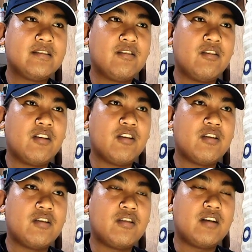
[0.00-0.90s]
on
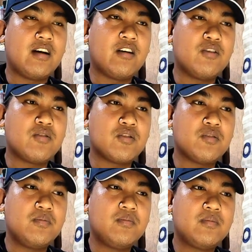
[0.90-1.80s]
your YouTube
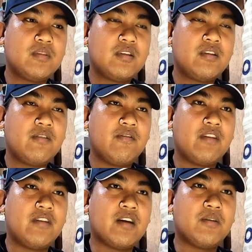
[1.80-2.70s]

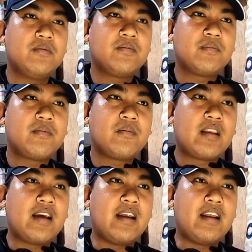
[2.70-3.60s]
video,
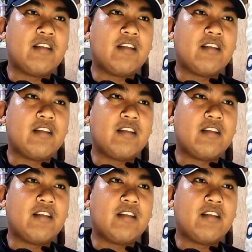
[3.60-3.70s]
and then you